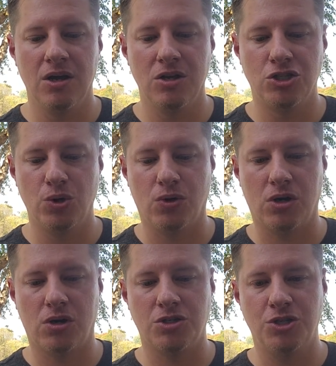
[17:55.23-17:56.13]
to
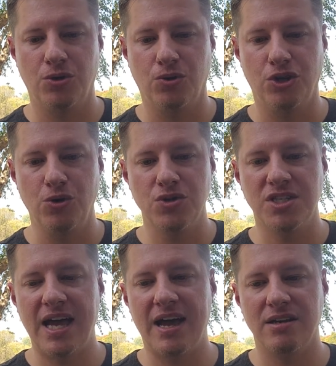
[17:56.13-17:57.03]
to use
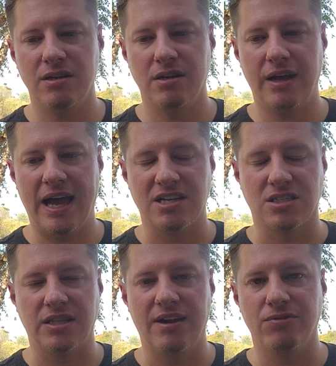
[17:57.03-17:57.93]
that as
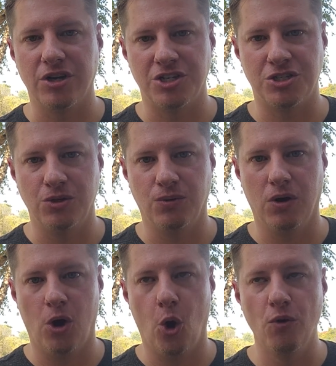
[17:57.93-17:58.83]
leverage to
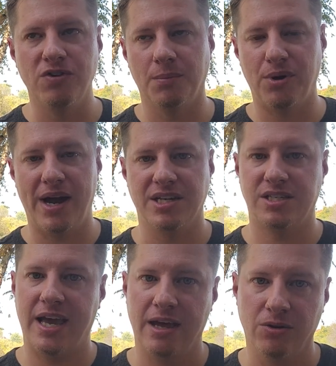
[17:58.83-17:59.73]
overprice
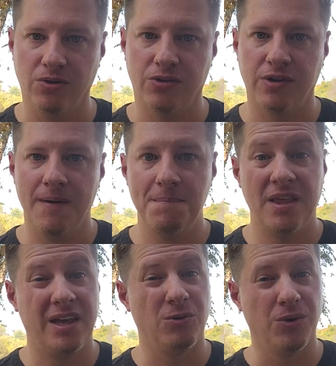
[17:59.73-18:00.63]
candles
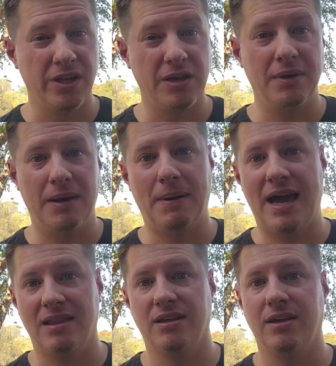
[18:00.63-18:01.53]
can really be a
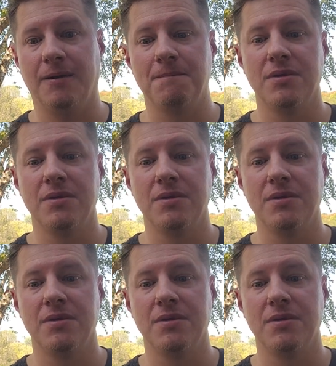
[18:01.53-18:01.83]
bad thing.